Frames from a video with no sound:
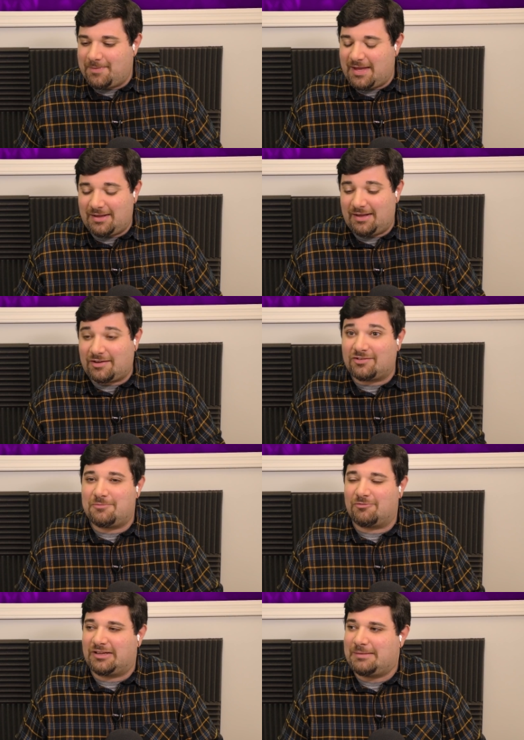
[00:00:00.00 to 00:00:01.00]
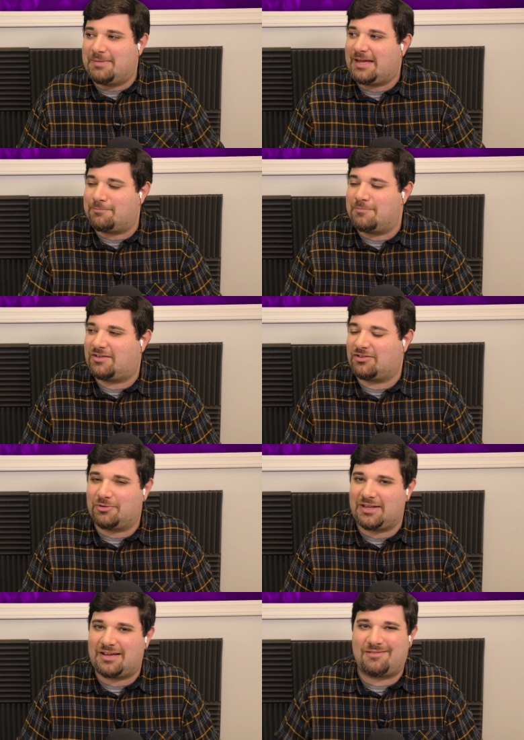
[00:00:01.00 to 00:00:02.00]
it doesn't really make it
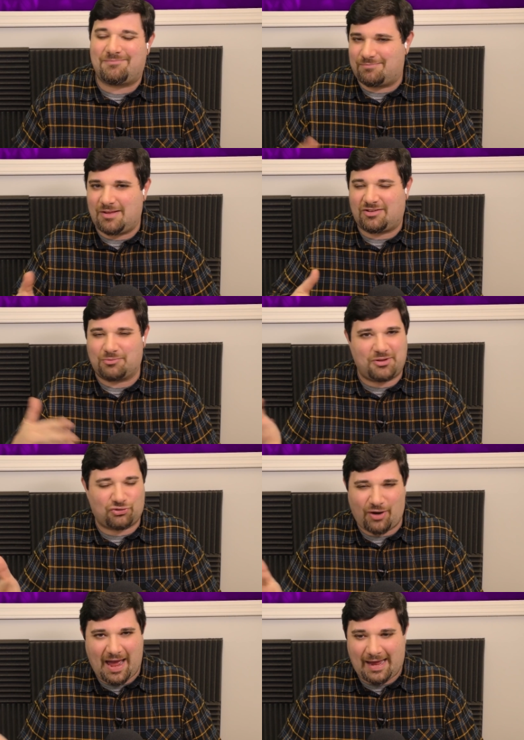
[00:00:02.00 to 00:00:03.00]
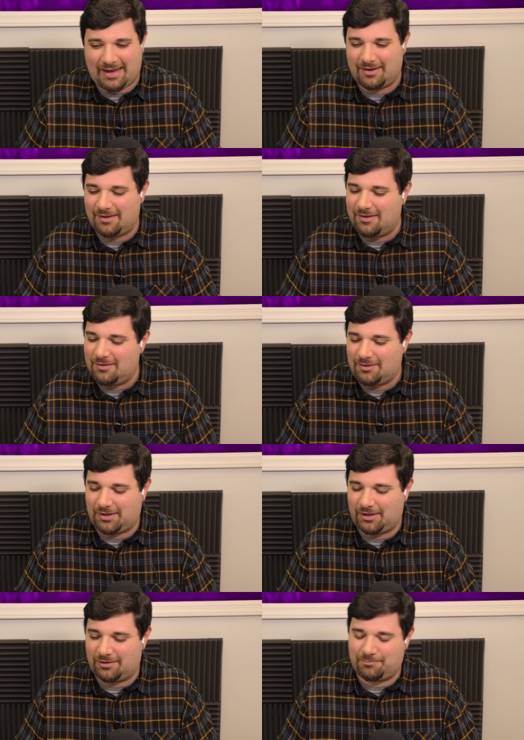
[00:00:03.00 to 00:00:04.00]
doesn't really track.
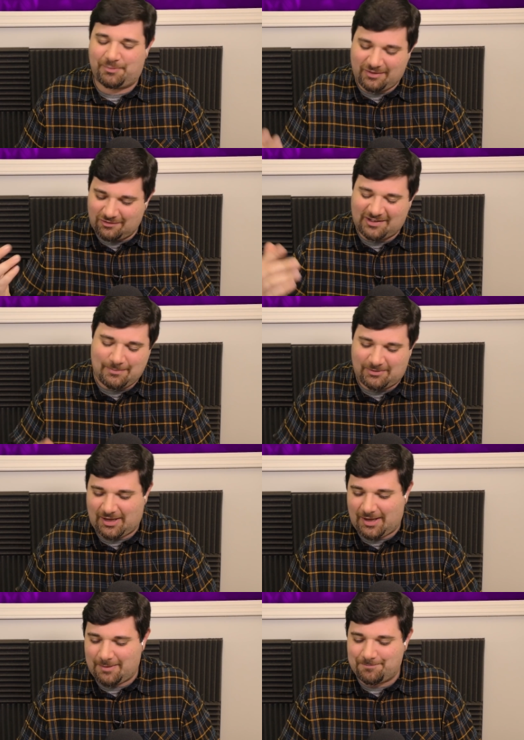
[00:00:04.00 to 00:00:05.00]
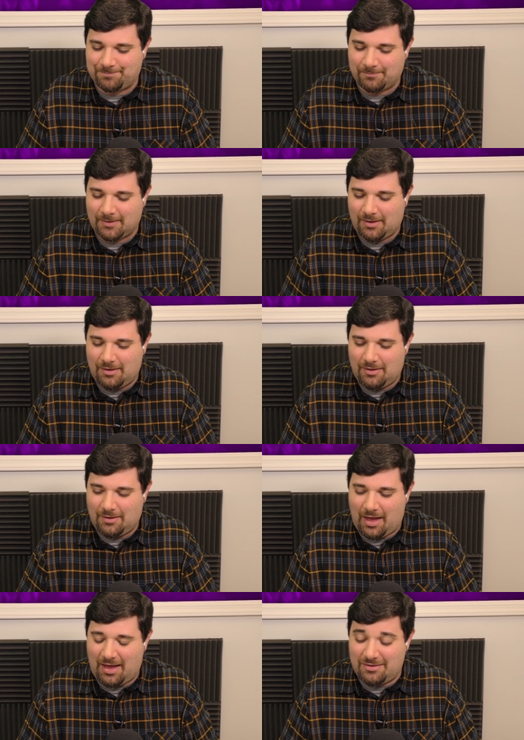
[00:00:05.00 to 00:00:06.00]
But at the same time,
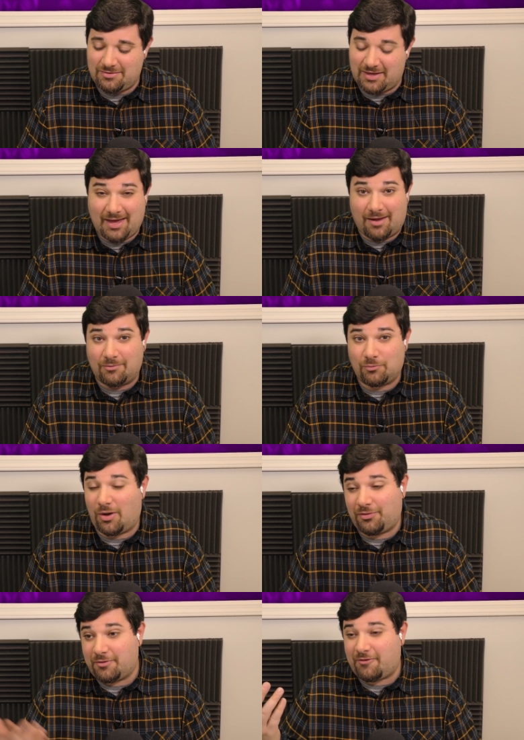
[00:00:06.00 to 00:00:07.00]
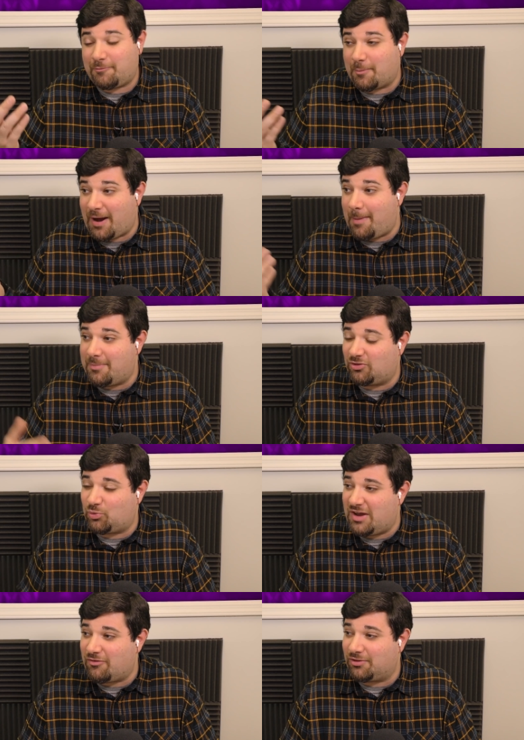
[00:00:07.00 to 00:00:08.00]
yeah. Well, the problem is
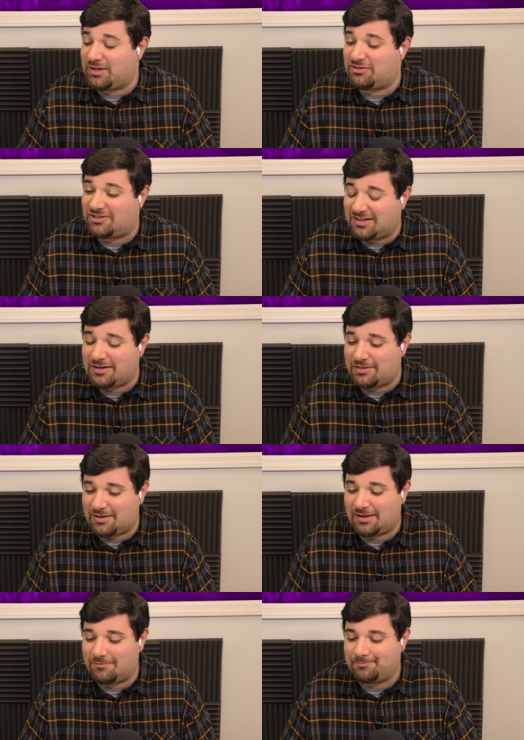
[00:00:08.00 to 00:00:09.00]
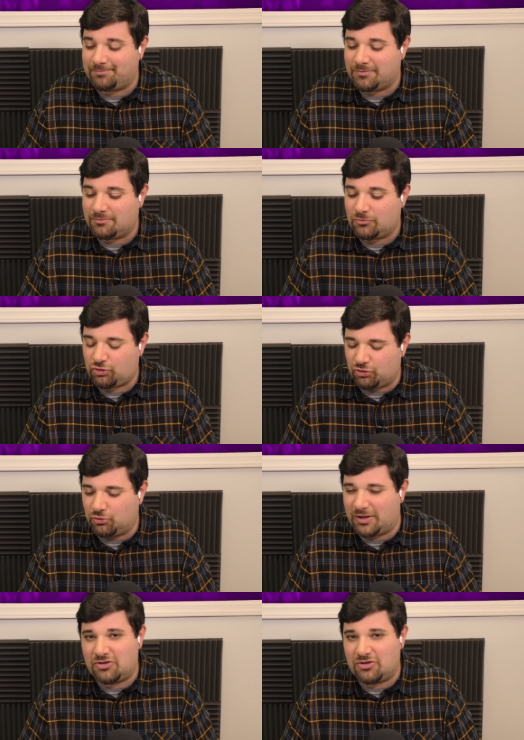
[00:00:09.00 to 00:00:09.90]
we never really did anything too